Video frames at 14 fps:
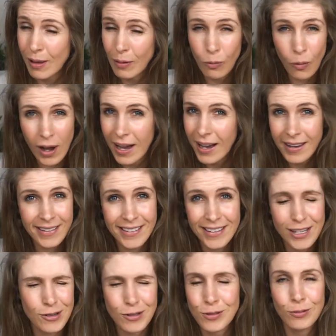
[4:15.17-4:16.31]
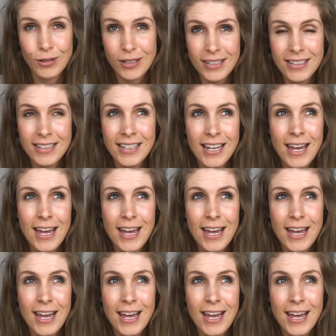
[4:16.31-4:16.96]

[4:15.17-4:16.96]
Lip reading: Like, why? You just wouldn't.